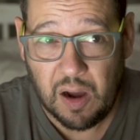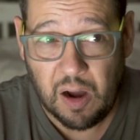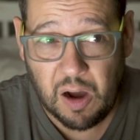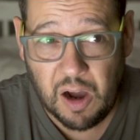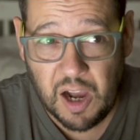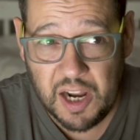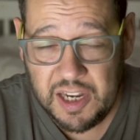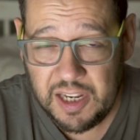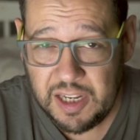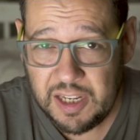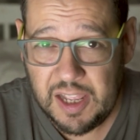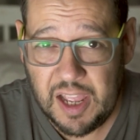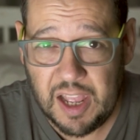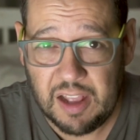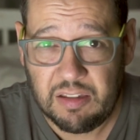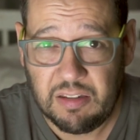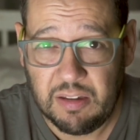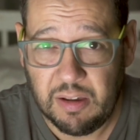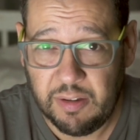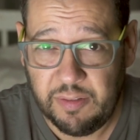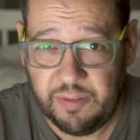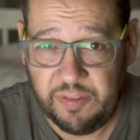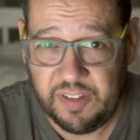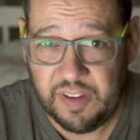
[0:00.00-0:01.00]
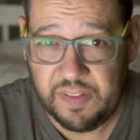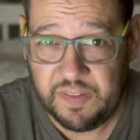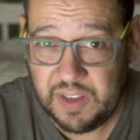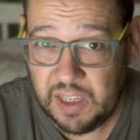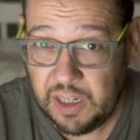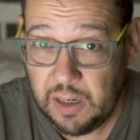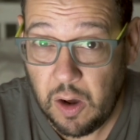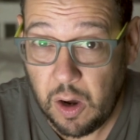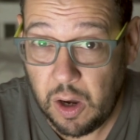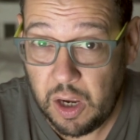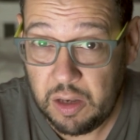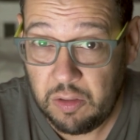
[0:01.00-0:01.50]
I didn't get to
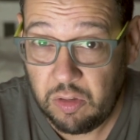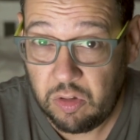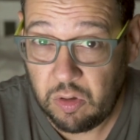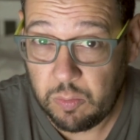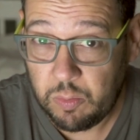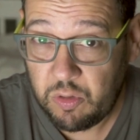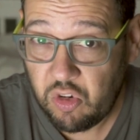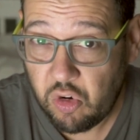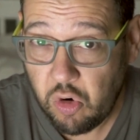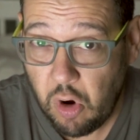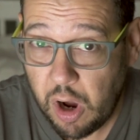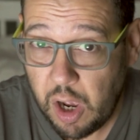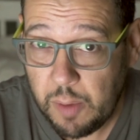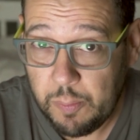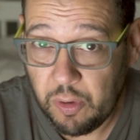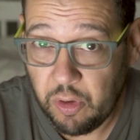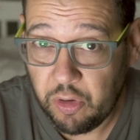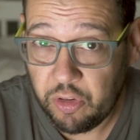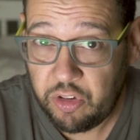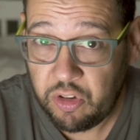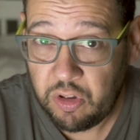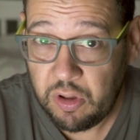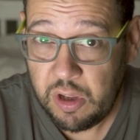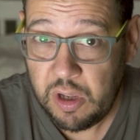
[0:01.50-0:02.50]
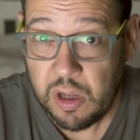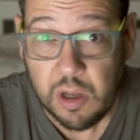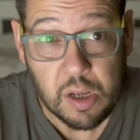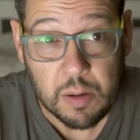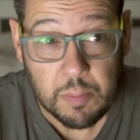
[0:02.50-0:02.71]
59 subscribers